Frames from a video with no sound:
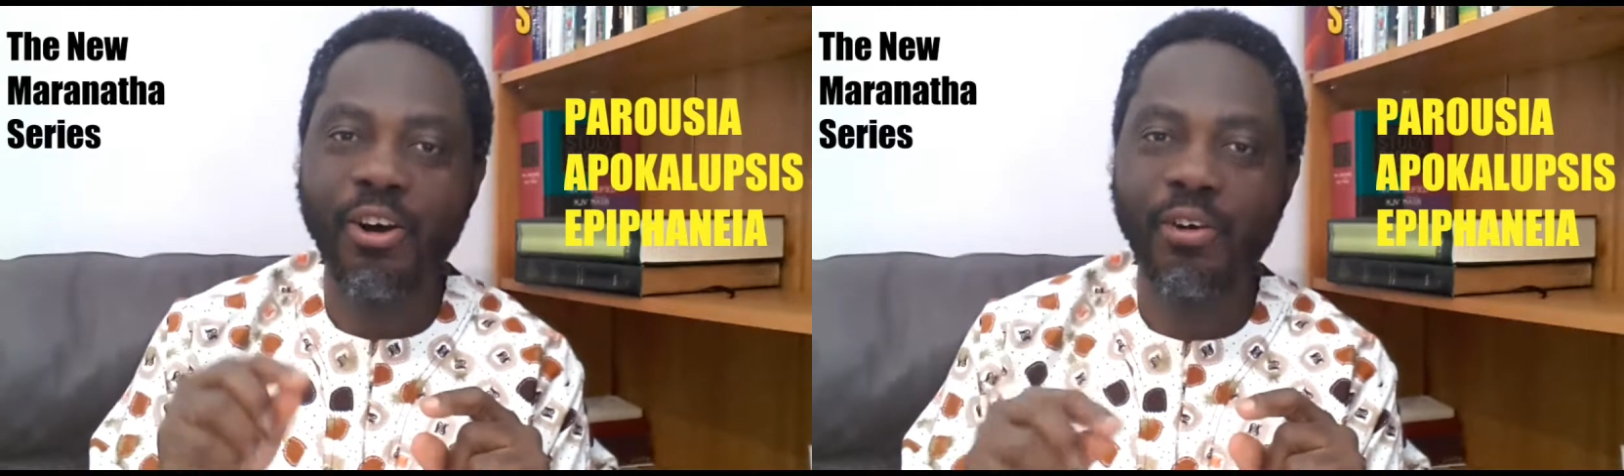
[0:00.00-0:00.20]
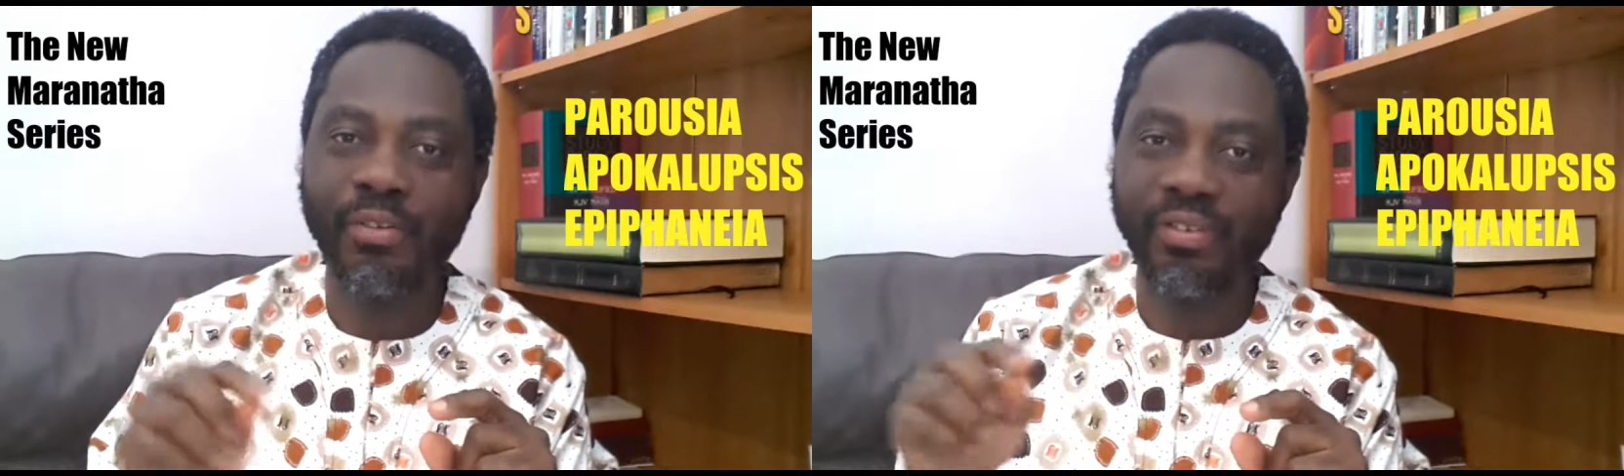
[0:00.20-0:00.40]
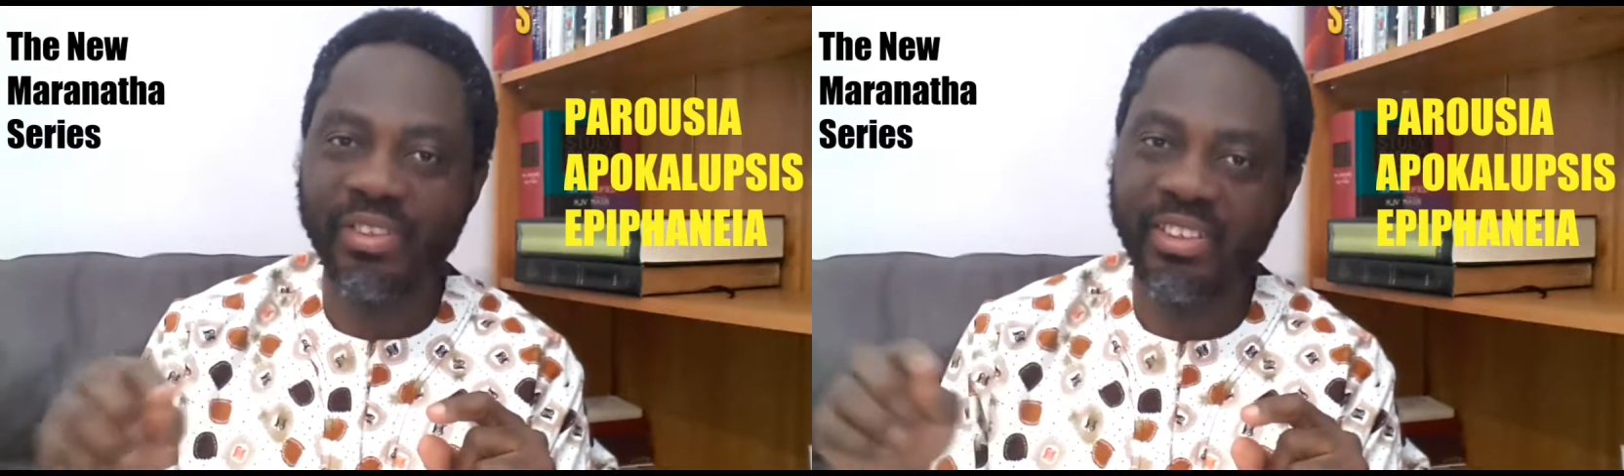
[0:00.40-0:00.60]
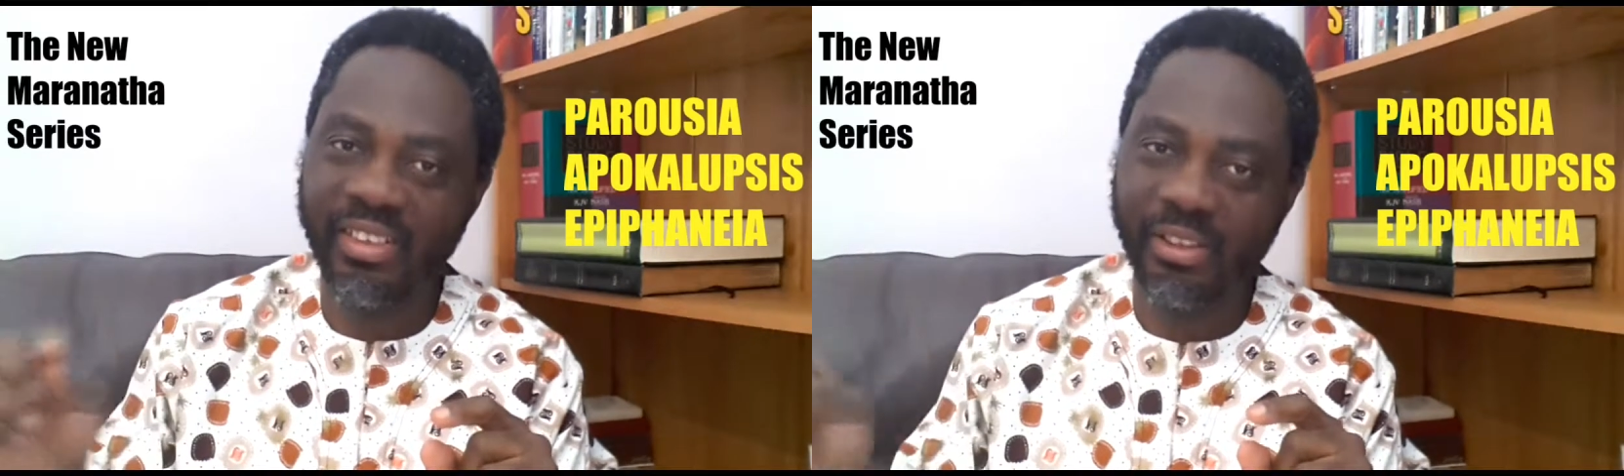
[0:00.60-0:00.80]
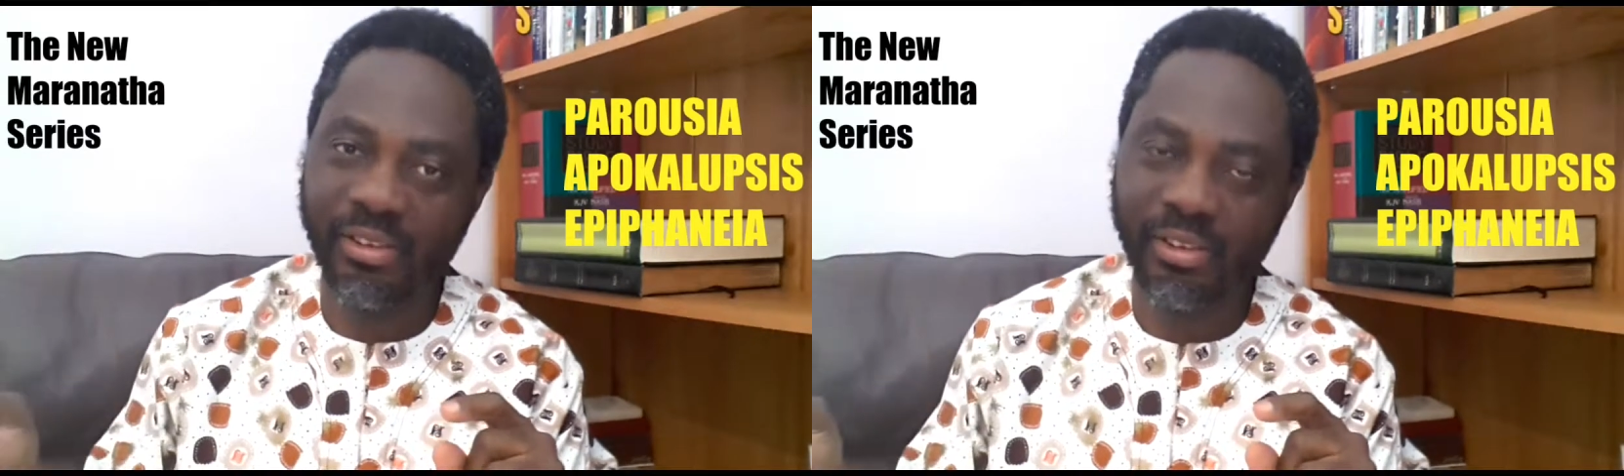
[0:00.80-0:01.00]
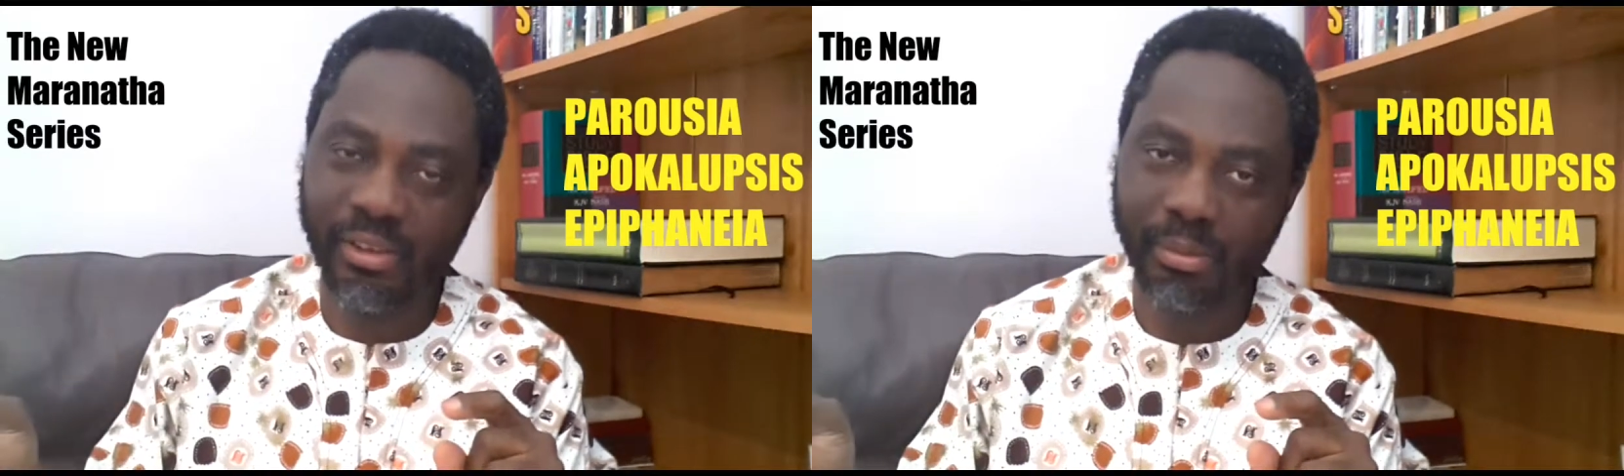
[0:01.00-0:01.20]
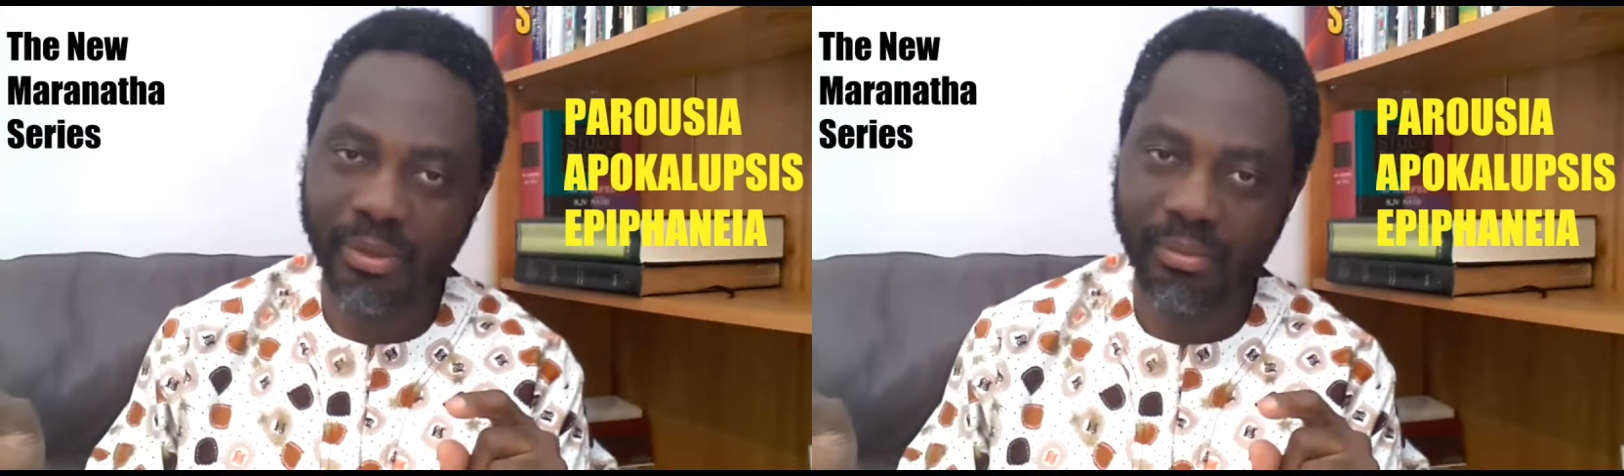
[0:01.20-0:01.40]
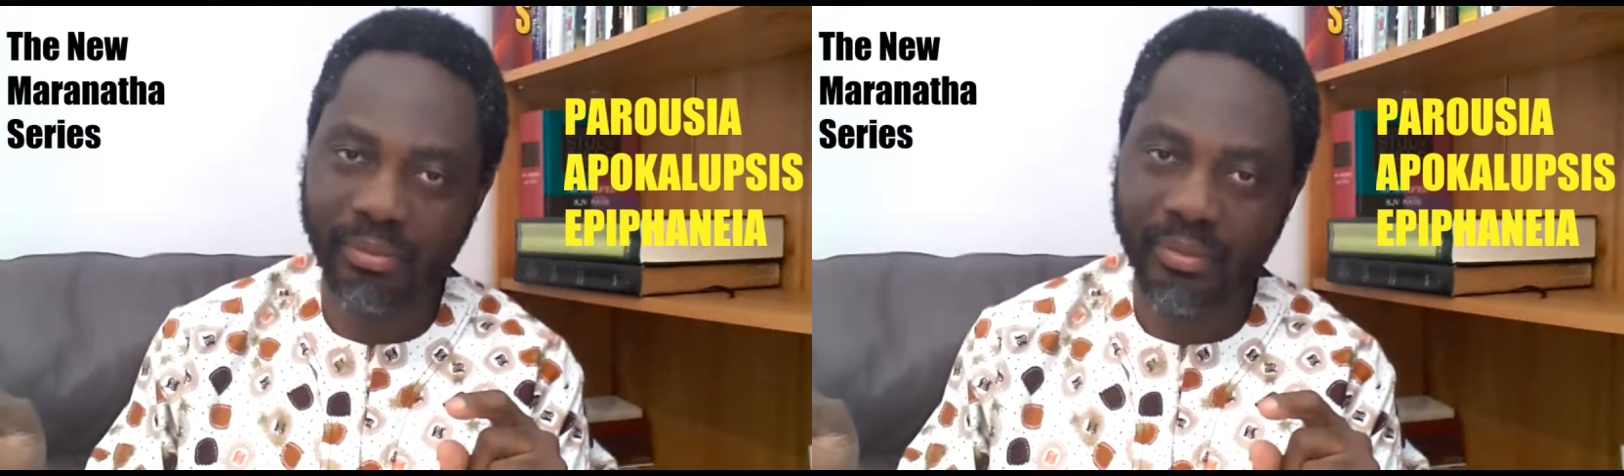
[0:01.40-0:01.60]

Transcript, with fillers: of the second coming.